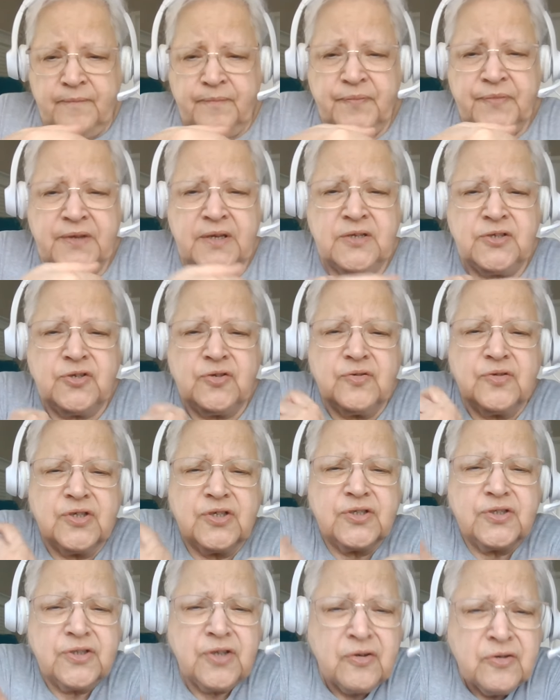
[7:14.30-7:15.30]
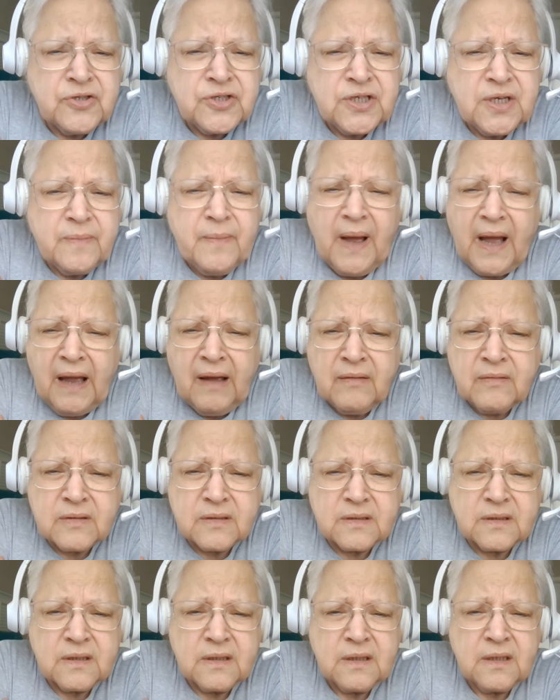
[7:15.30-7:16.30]
Did you search him out
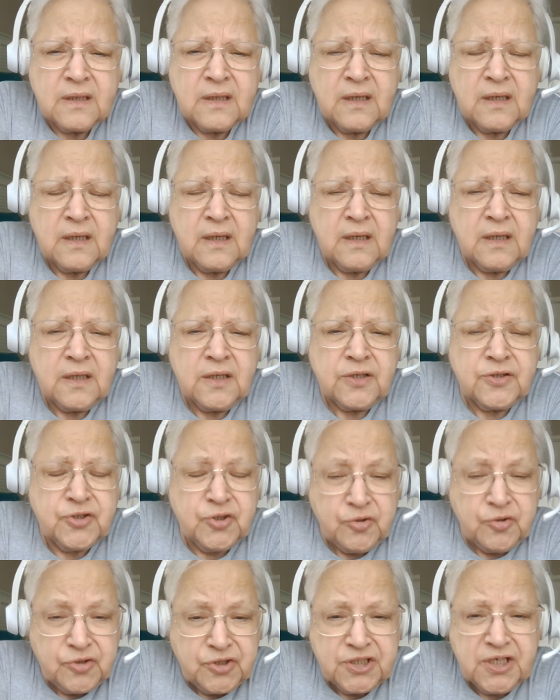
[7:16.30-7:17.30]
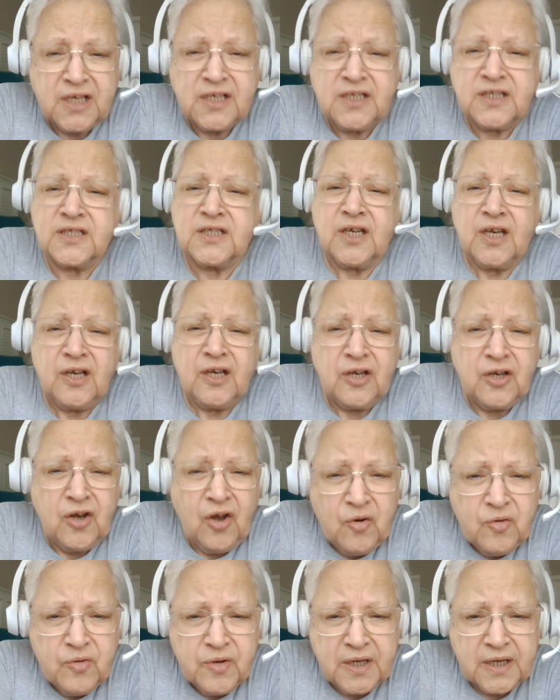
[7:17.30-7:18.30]
to just
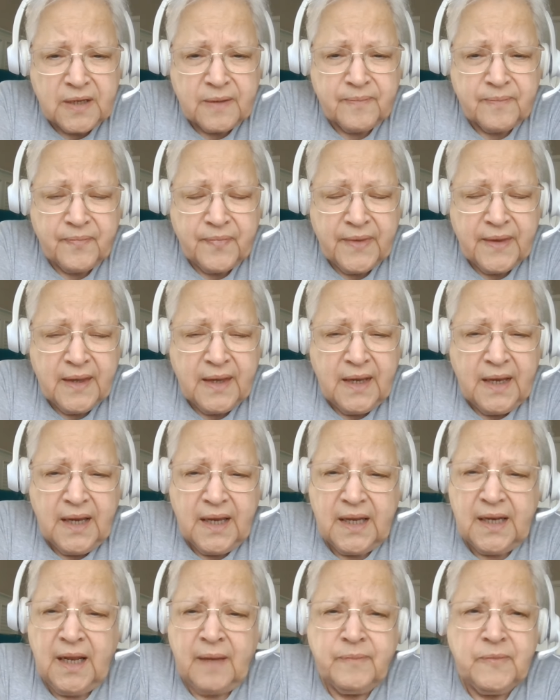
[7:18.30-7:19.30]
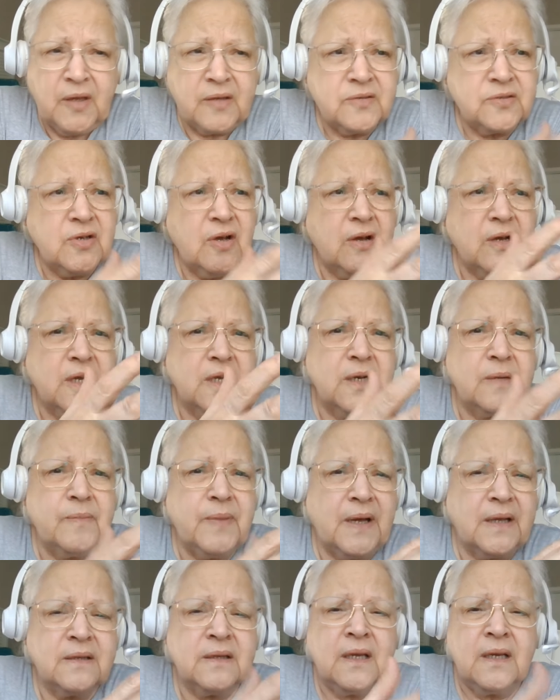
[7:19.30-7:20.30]
know him? And I'm not talking
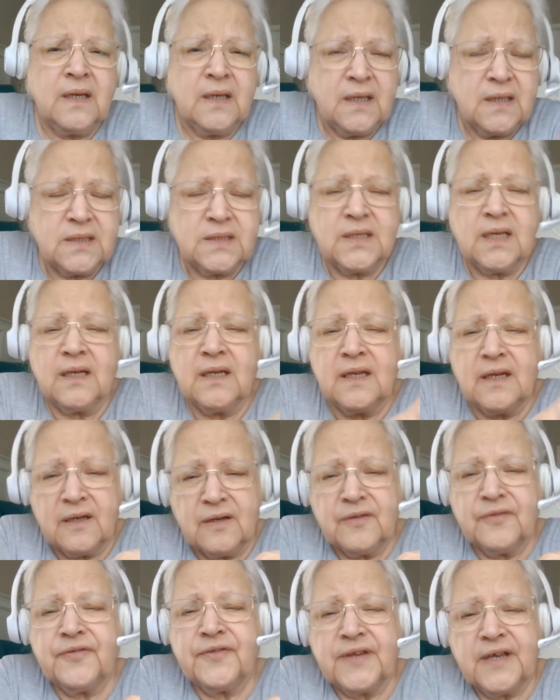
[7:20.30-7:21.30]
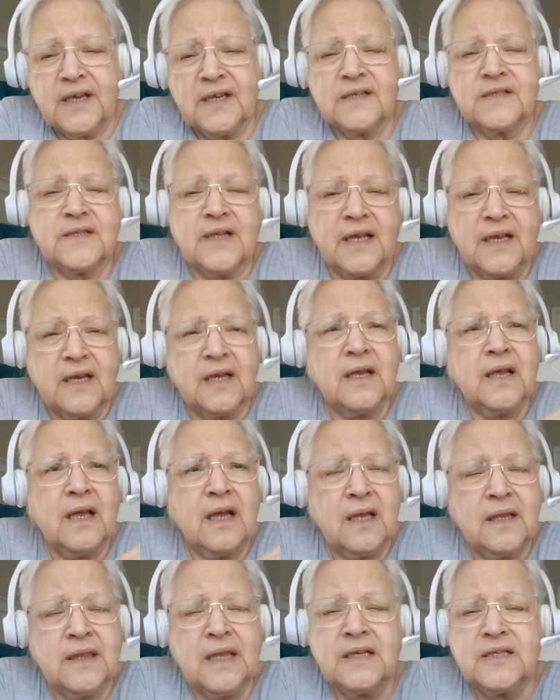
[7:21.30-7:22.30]
about silly little things like
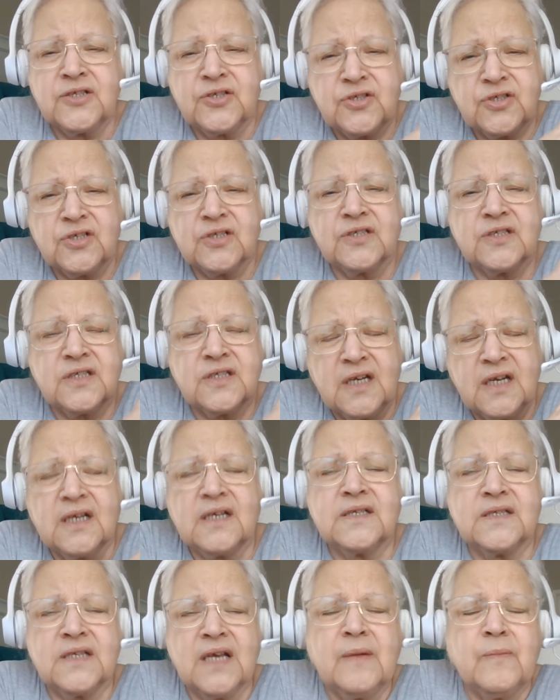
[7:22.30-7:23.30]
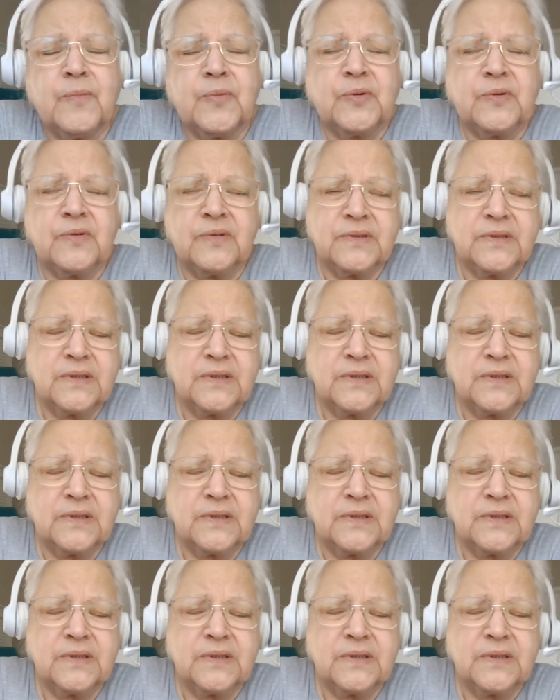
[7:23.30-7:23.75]
that's just an example.